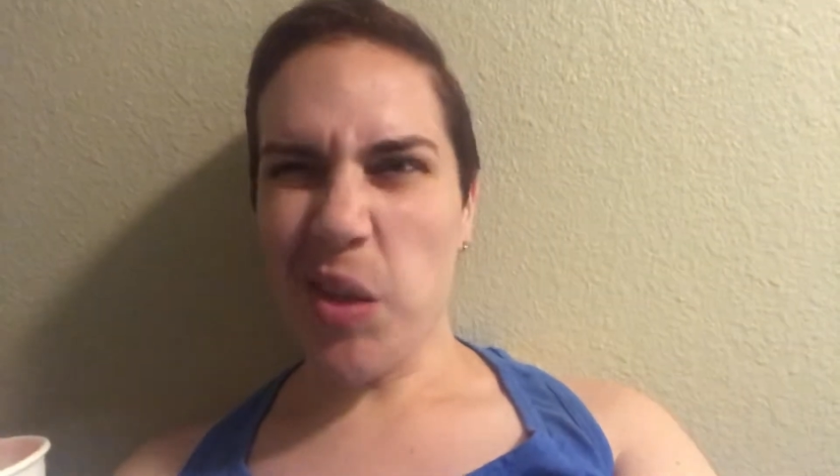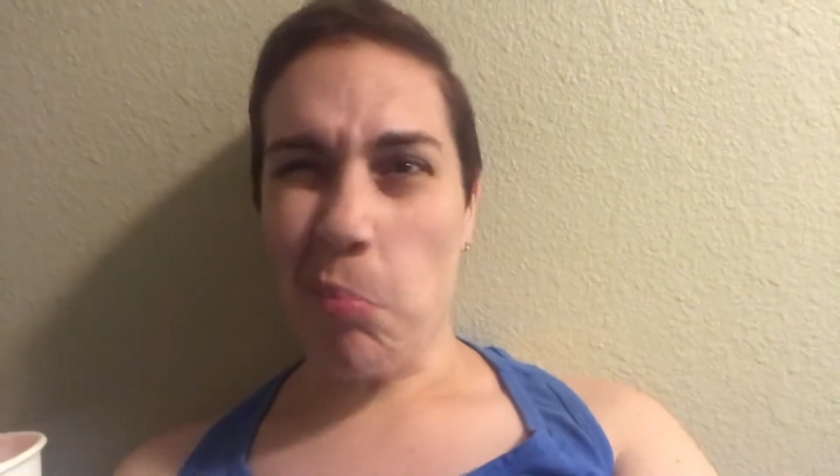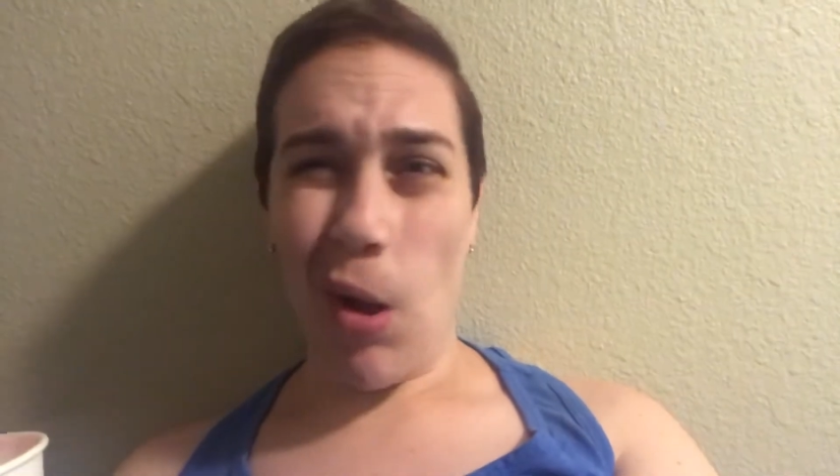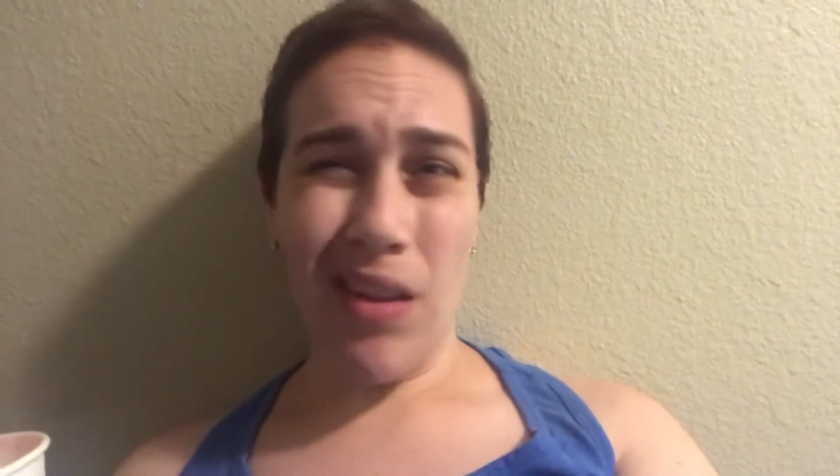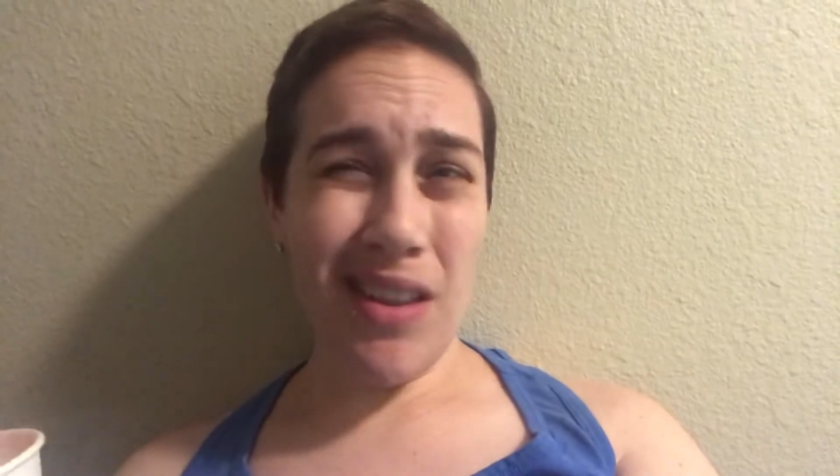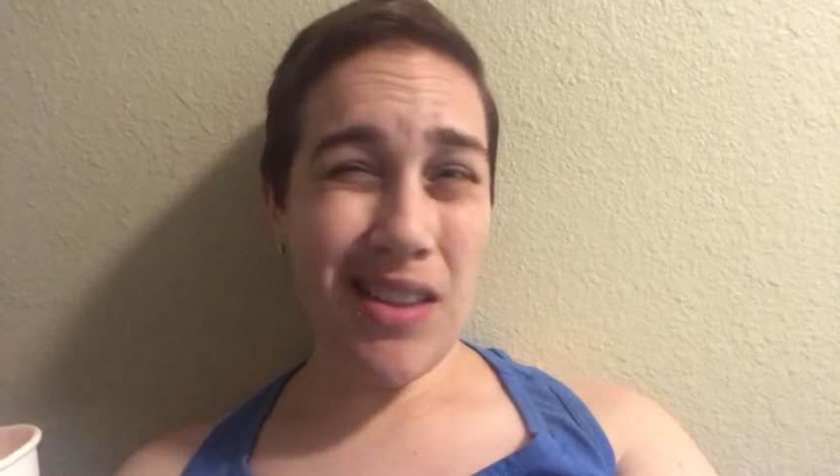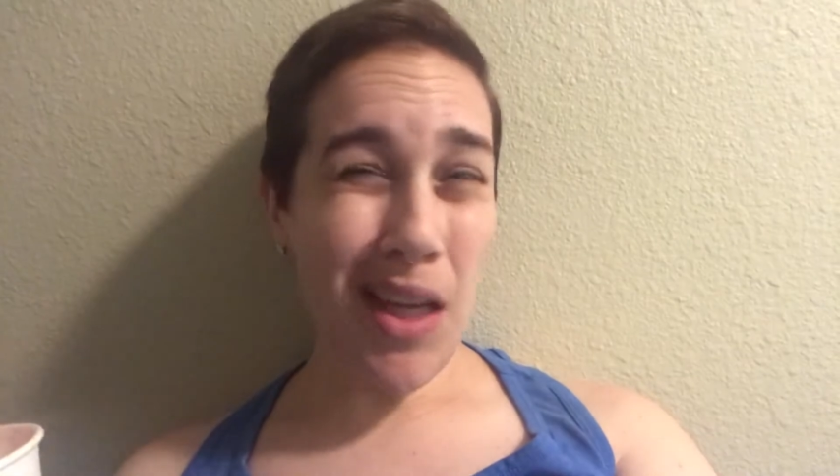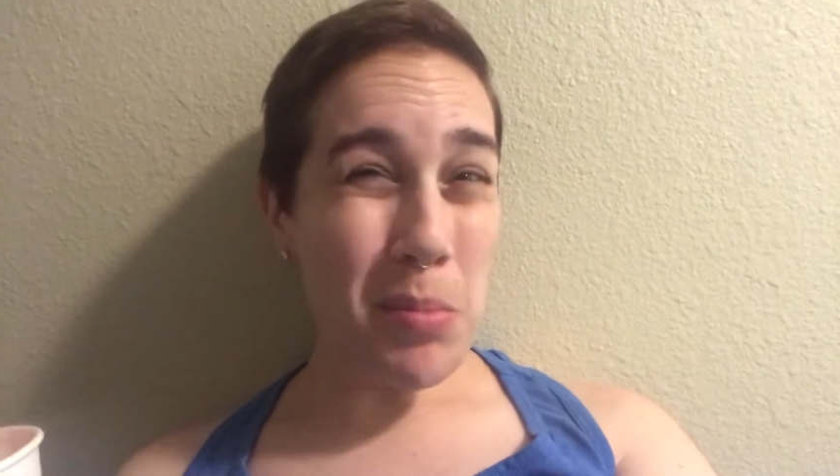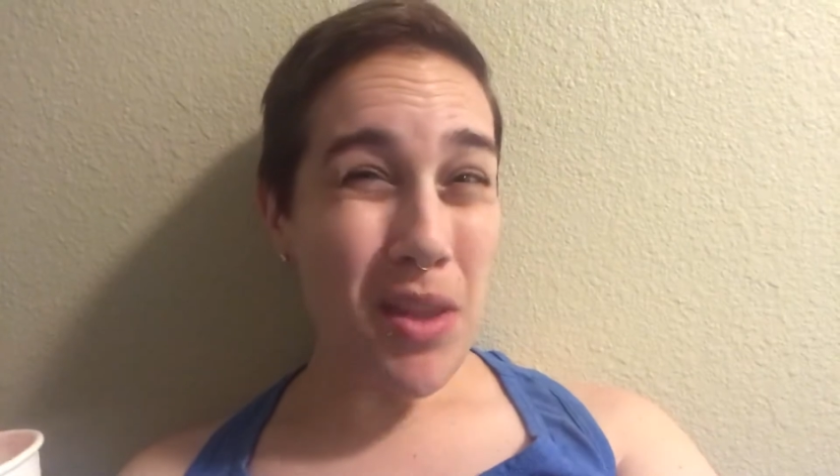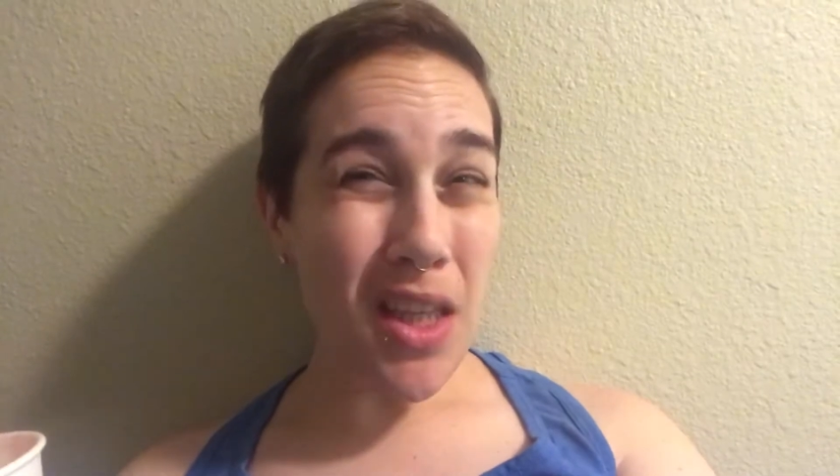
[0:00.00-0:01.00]
tamale
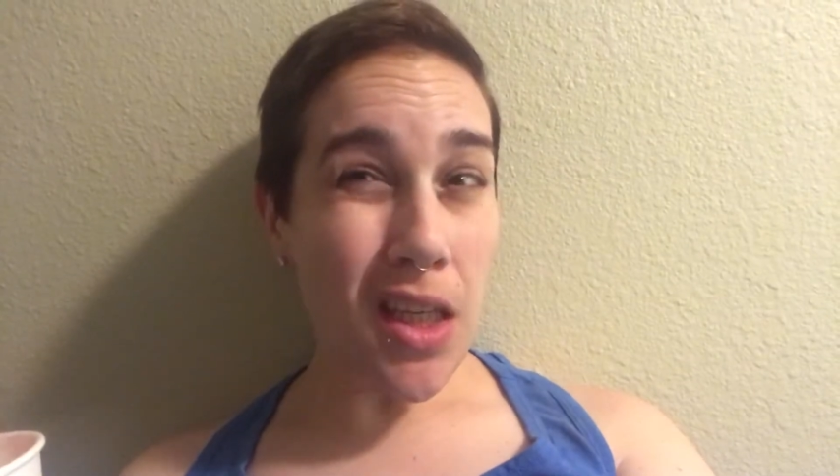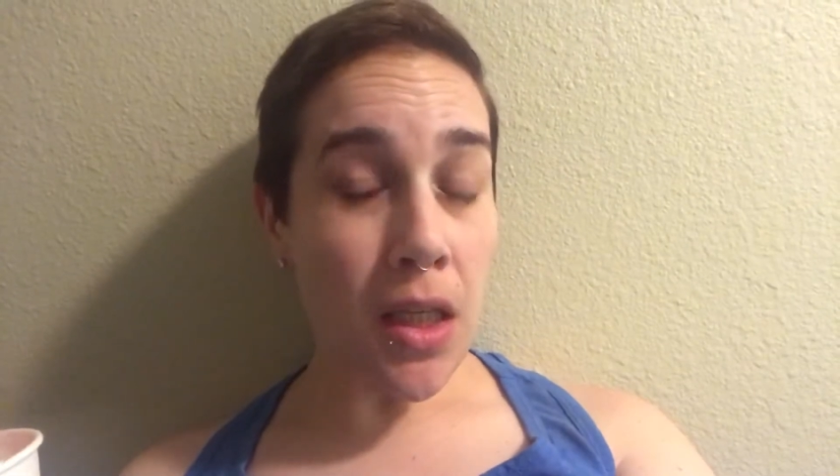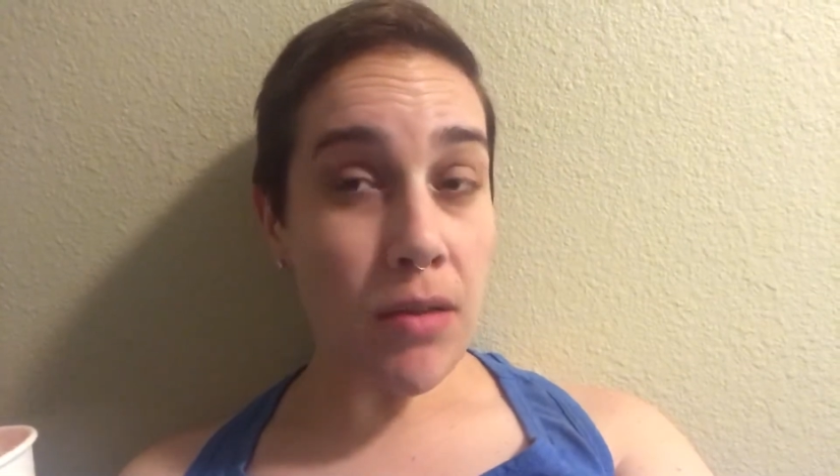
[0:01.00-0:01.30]
type thing.